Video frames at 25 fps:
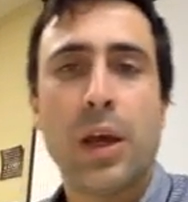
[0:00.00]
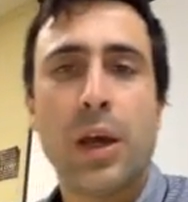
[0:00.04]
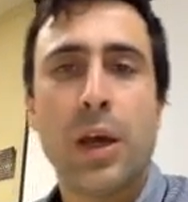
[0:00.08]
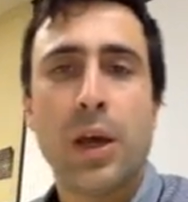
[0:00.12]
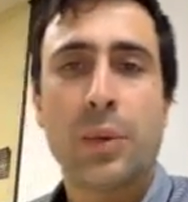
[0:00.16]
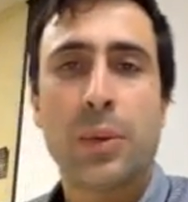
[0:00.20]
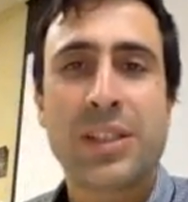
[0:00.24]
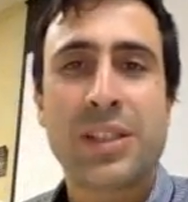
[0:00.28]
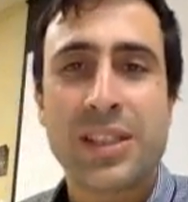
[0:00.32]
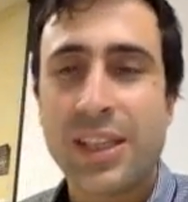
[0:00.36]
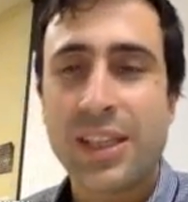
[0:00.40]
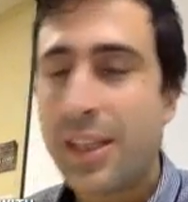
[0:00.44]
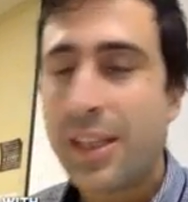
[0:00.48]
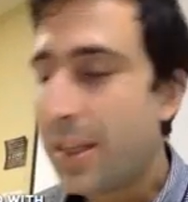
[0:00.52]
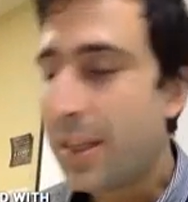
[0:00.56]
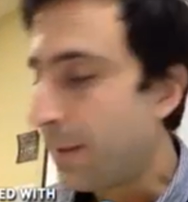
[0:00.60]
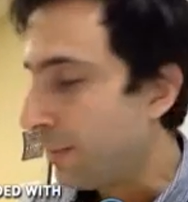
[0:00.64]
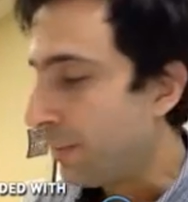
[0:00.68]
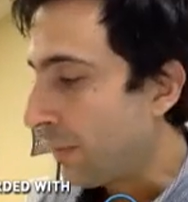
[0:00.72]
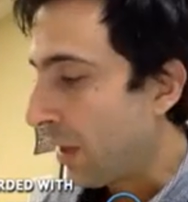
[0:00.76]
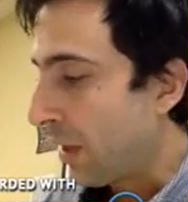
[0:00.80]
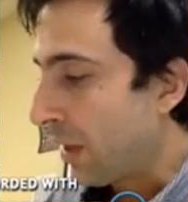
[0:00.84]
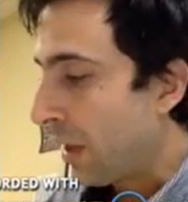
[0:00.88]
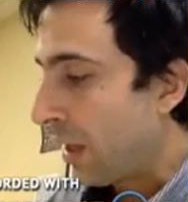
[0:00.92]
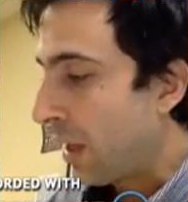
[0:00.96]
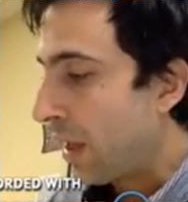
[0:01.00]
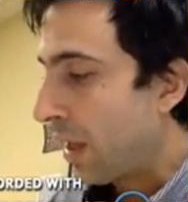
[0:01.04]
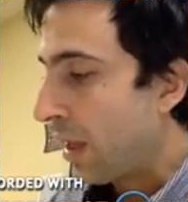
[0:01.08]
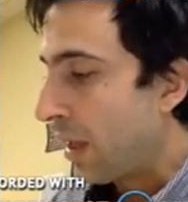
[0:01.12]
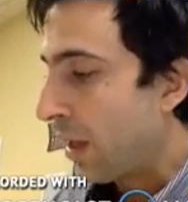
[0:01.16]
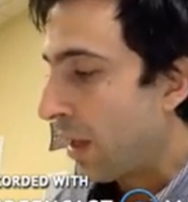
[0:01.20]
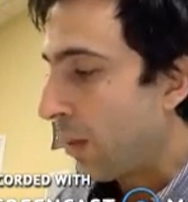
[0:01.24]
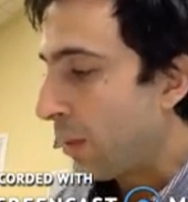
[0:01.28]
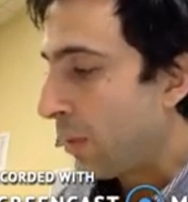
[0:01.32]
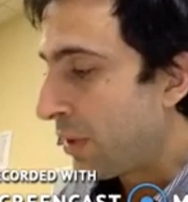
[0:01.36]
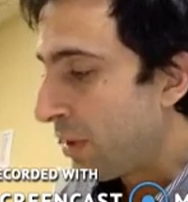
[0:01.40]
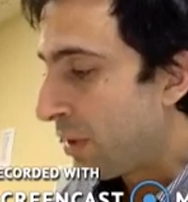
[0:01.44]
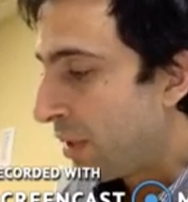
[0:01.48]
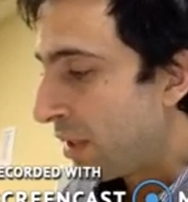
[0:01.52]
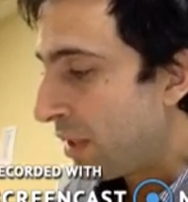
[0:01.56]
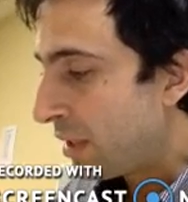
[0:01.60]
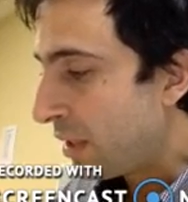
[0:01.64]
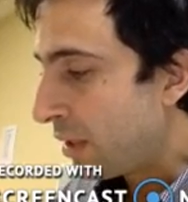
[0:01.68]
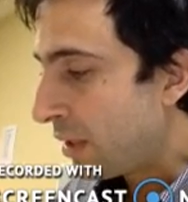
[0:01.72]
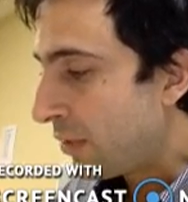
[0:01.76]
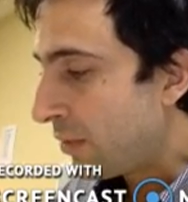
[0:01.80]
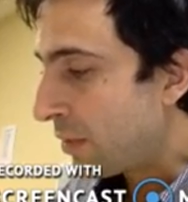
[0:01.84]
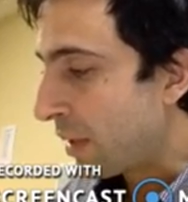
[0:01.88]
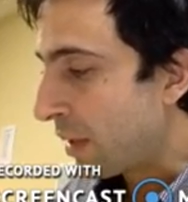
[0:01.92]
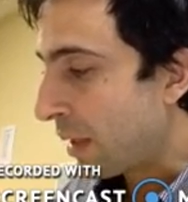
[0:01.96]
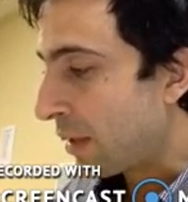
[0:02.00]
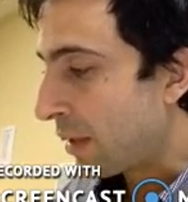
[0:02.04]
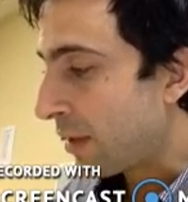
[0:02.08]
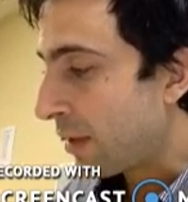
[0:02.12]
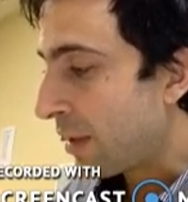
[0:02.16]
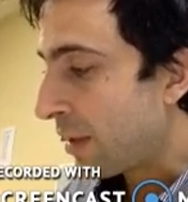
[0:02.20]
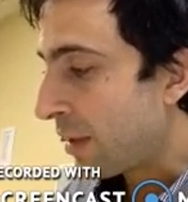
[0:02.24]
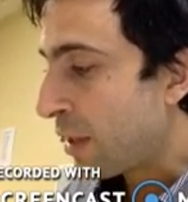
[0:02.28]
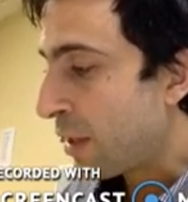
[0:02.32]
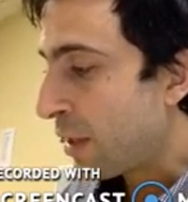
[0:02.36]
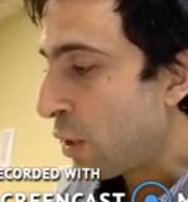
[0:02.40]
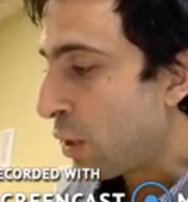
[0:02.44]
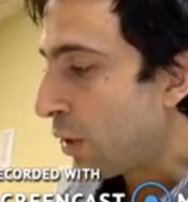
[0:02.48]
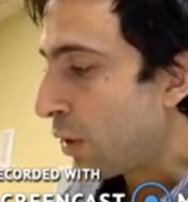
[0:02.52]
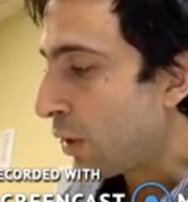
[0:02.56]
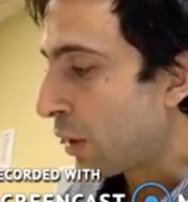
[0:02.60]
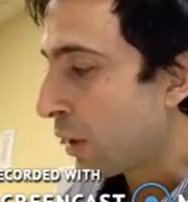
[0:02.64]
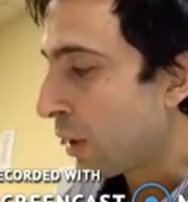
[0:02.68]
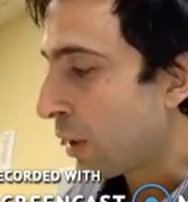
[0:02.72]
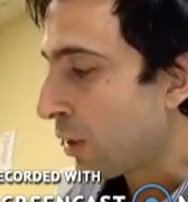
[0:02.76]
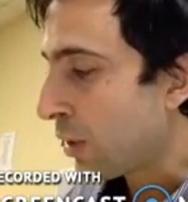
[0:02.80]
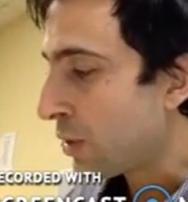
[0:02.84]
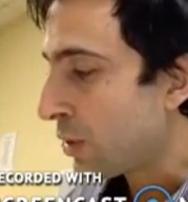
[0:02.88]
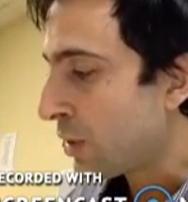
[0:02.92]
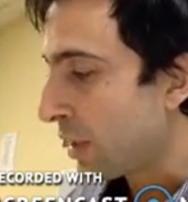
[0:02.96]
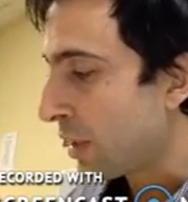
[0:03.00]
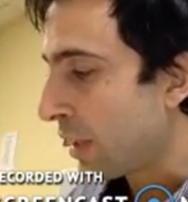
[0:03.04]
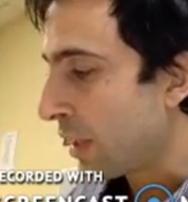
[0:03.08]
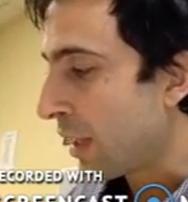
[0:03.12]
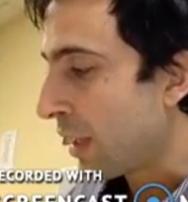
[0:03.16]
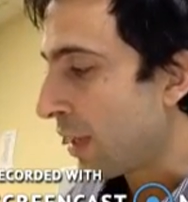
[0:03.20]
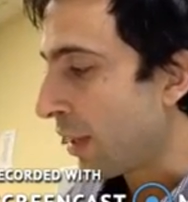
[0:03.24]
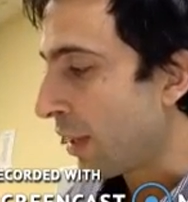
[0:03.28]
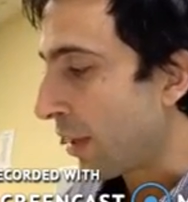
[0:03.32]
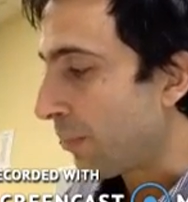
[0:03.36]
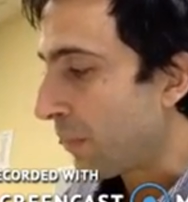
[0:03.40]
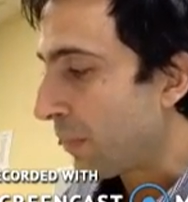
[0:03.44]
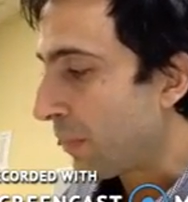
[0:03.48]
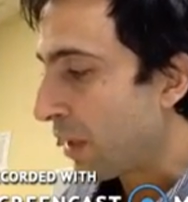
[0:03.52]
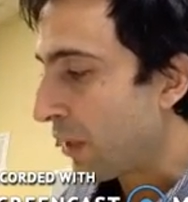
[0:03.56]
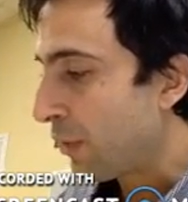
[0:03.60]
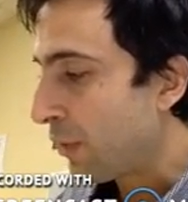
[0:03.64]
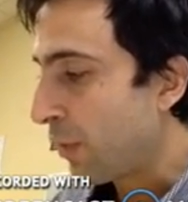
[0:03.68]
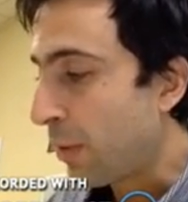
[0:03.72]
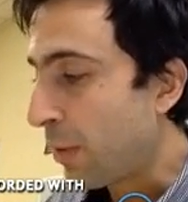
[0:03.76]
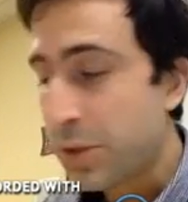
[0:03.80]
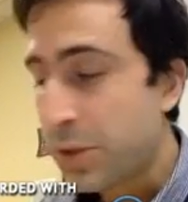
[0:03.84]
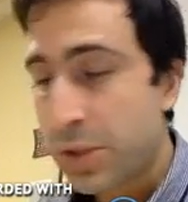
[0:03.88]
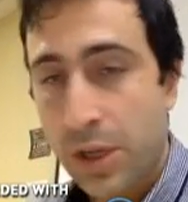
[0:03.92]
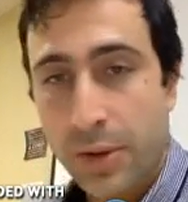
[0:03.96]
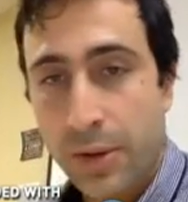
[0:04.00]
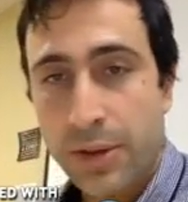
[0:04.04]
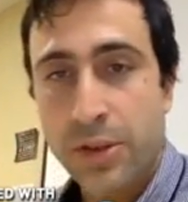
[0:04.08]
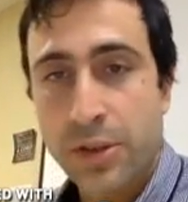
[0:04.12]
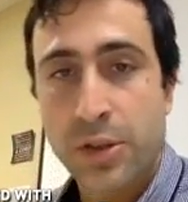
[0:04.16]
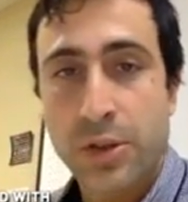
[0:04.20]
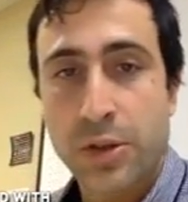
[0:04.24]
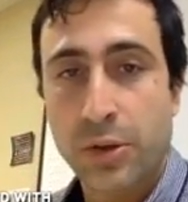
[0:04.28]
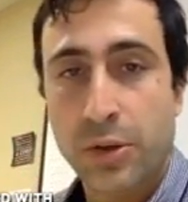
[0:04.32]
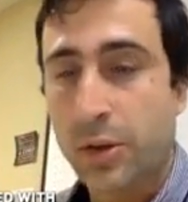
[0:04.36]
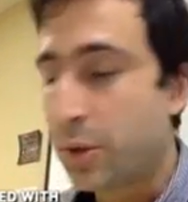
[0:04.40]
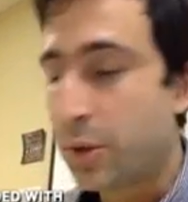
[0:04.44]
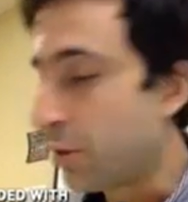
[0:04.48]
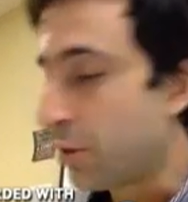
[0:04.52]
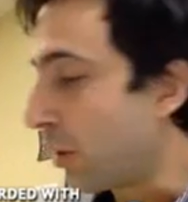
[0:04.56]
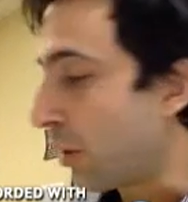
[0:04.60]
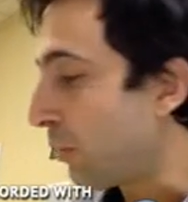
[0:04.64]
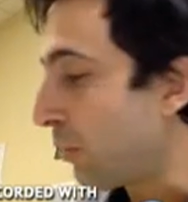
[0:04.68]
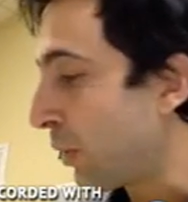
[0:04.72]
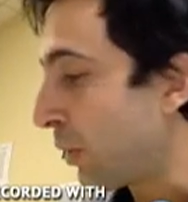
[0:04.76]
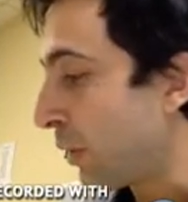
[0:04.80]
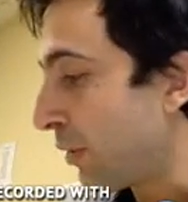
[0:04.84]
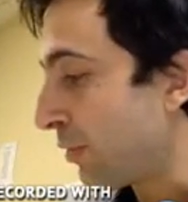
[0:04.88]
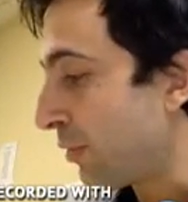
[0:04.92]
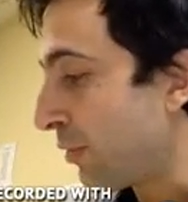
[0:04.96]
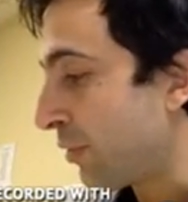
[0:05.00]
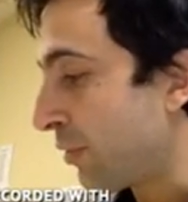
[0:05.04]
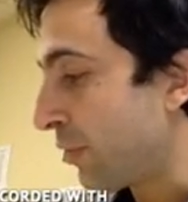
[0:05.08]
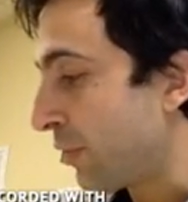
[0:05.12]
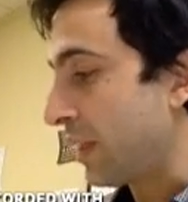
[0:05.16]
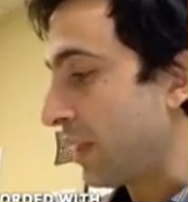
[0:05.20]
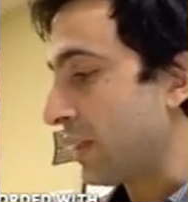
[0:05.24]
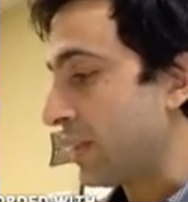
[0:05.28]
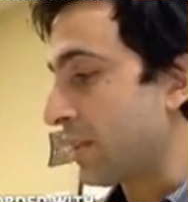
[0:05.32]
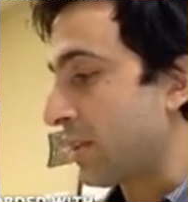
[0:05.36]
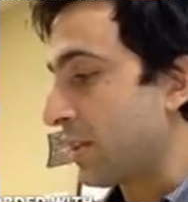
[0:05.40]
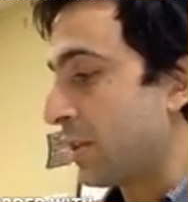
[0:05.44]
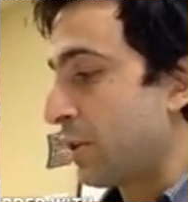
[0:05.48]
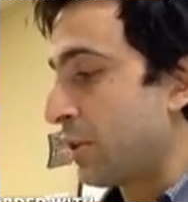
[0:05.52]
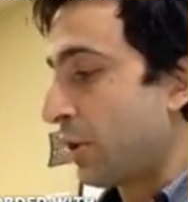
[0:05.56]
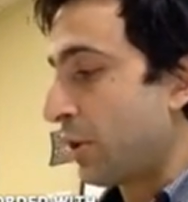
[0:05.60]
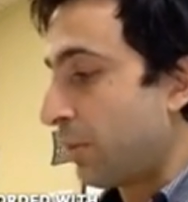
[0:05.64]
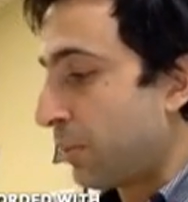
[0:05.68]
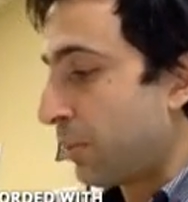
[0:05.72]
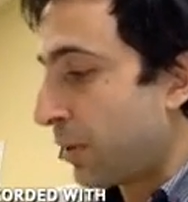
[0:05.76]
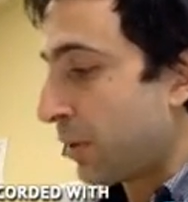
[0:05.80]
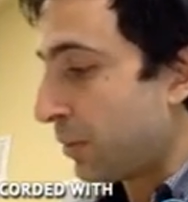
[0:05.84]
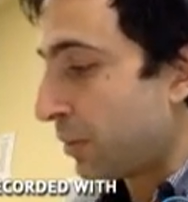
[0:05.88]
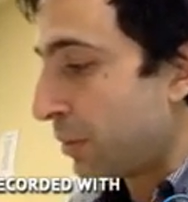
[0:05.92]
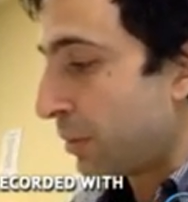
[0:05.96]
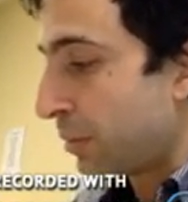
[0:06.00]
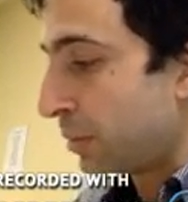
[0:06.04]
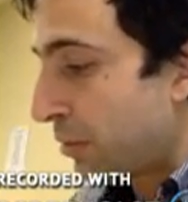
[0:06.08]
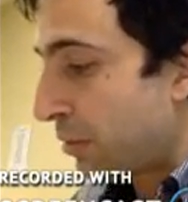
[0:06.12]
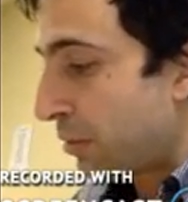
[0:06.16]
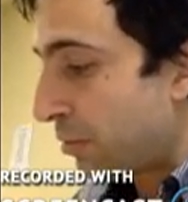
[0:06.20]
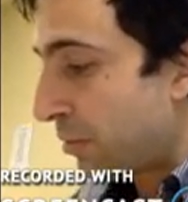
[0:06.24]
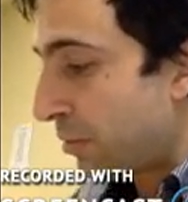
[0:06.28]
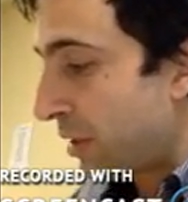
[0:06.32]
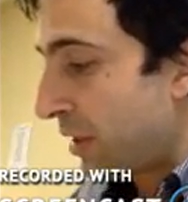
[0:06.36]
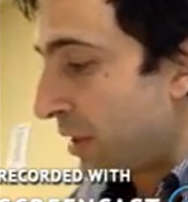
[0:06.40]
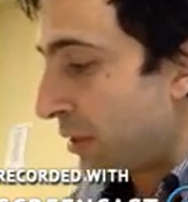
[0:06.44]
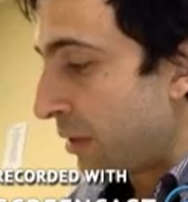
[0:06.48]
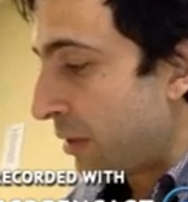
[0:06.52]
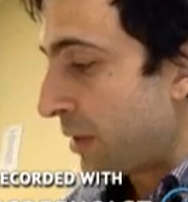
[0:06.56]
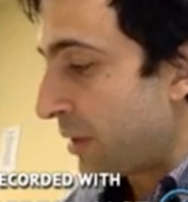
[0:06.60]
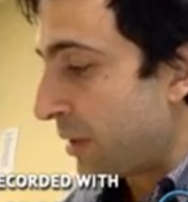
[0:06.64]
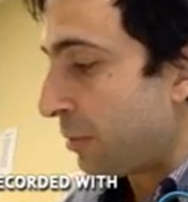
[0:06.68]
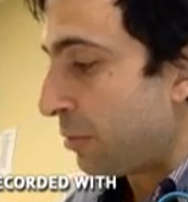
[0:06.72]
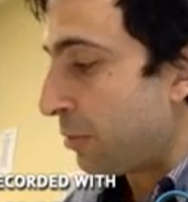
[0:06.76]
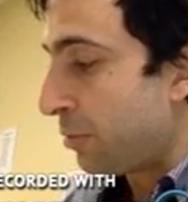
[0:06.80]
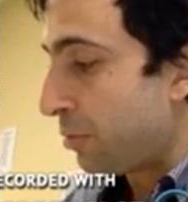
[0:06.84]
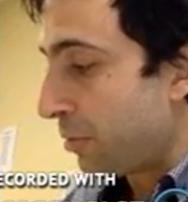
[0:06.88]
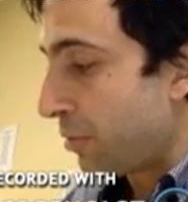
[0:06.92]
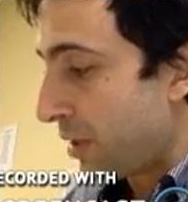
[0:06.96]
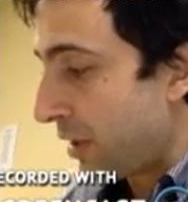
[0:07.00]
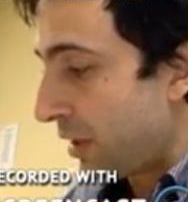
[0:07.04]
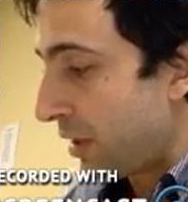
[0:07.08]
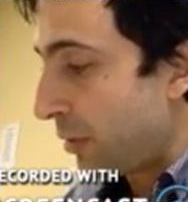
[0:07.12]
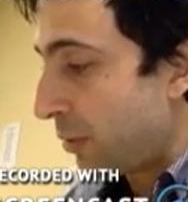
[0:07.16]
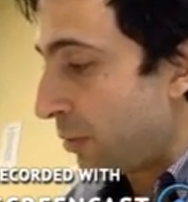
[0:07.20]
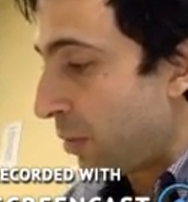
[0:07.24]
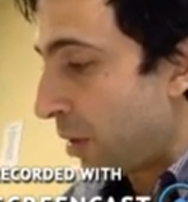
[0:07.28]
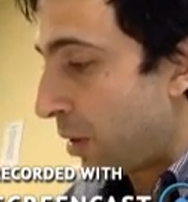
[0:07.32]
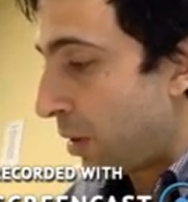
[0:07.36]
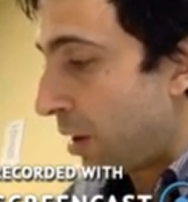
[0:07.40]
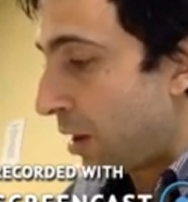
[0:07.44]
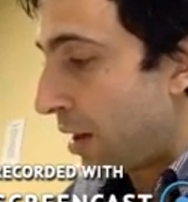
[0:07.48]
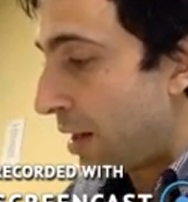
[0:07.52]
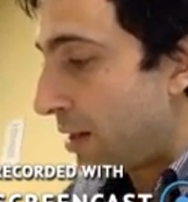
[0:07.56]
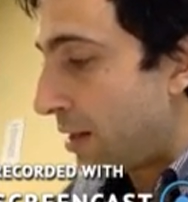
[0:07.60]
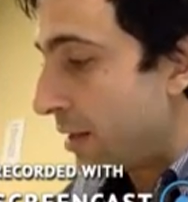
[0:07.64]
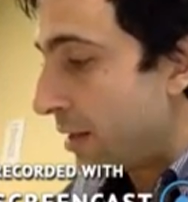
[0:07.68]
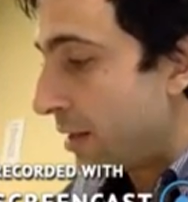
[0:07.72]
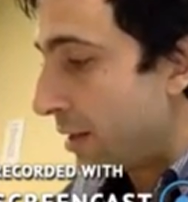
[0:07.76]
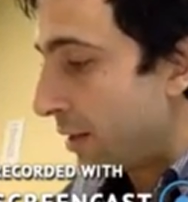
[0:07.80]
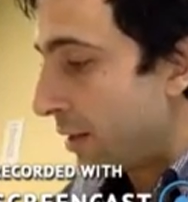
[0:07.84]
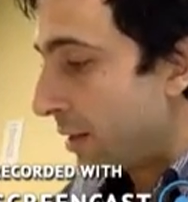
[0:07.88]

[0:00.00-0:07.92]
we see that with this set of data, they're not close together. If I was going to do a dot plot for this, the dot plot would be really, really, really wide,